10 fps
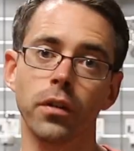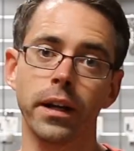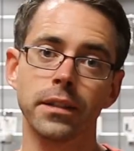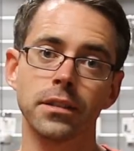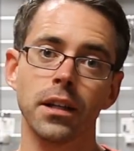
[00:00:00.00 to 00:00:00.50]

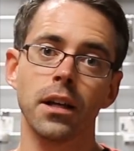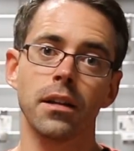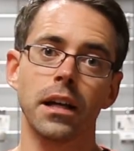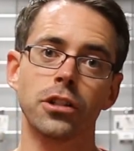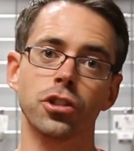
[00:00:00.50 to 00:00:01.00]
rates,
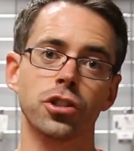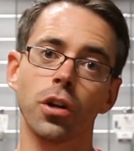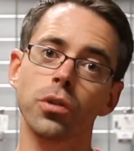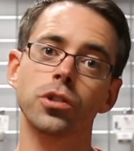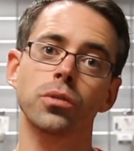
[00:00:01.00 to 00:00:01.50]
it just
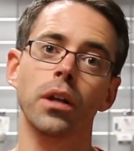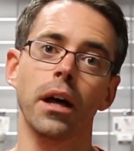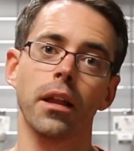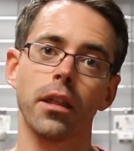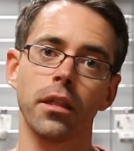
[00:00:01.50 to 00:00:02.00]
shows you
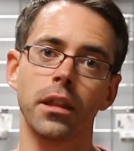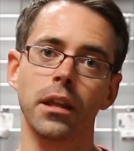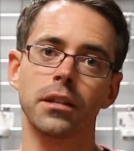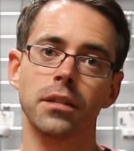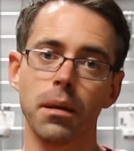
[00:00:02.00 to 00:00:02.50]
that
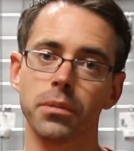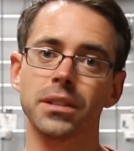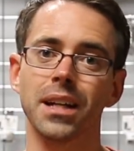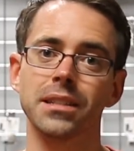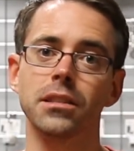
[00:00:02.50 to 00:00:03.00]
the sample
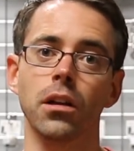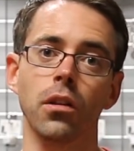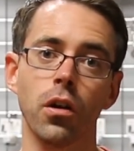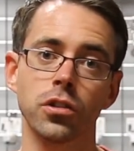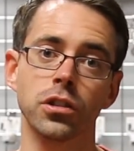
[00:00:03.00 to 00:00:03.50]
size is not
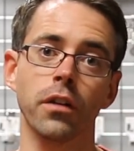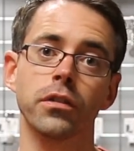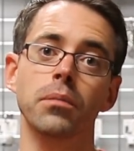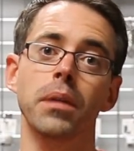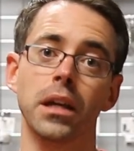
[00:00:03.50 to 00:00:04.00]
large enough
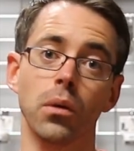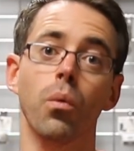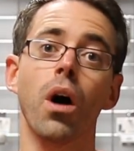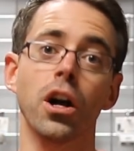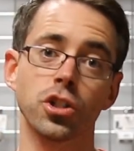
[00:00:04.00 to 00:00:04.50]
to make it
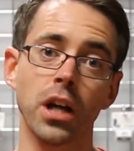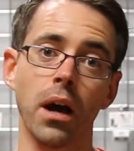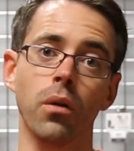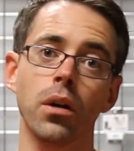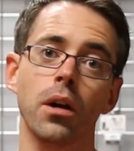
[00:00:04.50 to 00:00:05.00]
wash
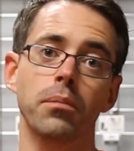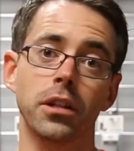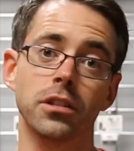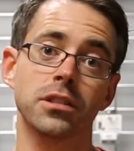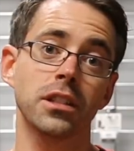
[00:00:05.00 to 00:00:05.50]
out,
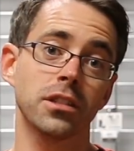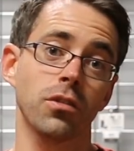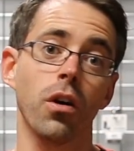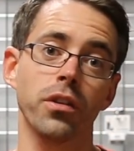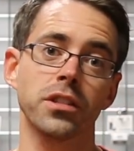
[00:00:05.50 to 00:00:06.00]
because since
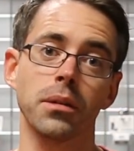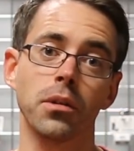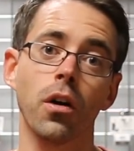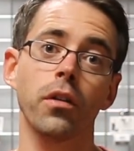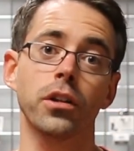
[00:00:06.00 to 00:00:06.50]
they're all the same
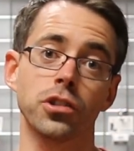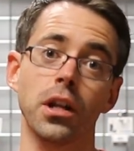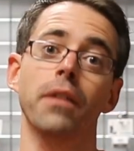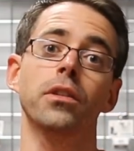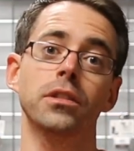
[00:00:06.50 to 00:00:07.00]
car, they
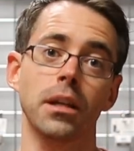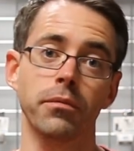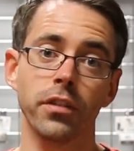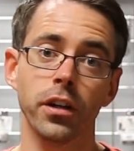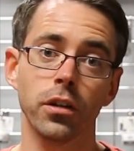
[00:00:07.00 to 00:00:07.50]
should have the
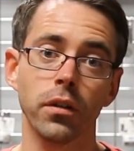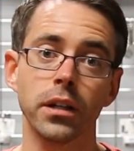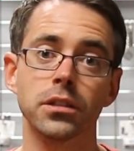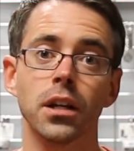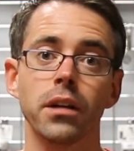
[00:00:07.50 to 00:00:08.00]
same failure
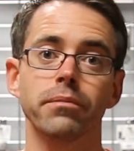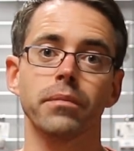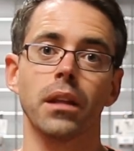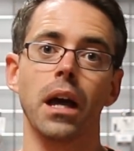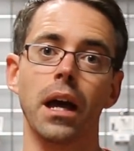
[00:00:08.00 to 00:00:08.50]
rates.
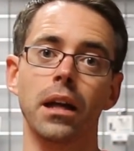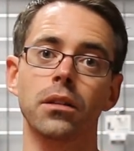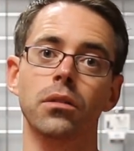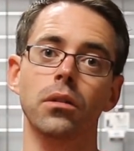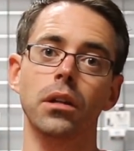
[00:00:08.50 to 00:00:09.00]

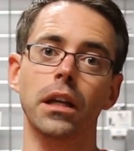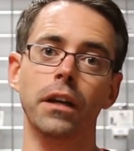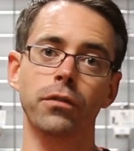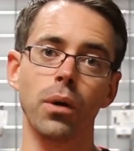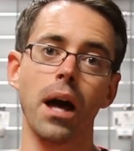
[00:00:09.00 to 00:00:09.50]
And
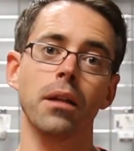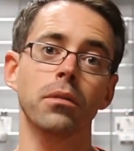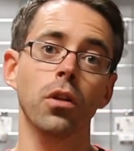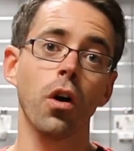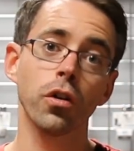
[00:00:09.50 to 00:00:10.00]
if you had a
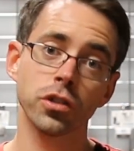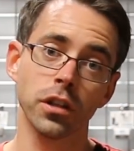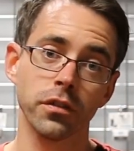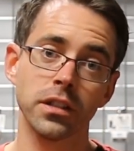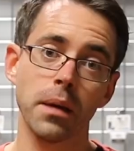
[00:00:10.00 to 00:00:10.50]
large
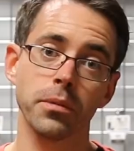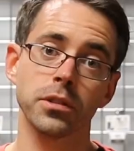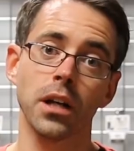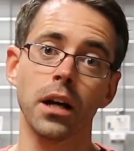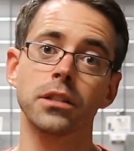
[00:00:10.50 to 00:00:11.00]
enough sample
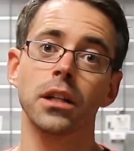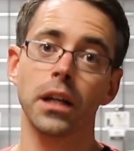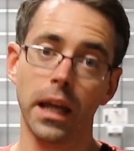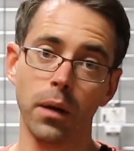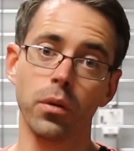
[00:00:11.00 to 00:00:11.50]
size,
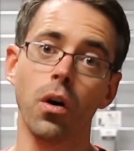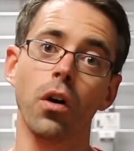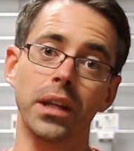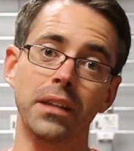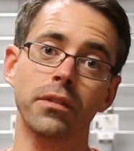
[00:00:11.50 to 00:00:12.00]
it would
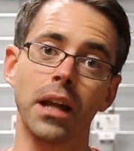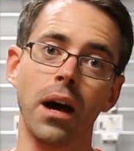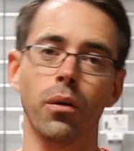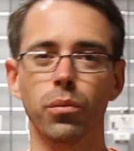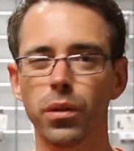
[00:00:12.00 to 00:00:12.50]
all even
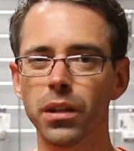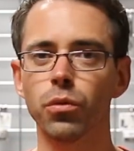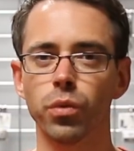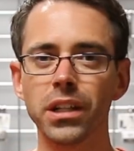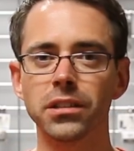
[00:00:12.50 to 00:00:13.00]
out
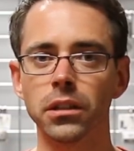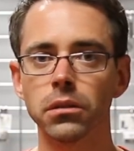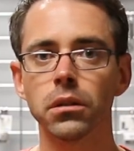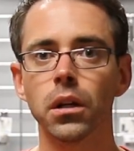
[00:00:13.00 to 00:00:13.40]
within reason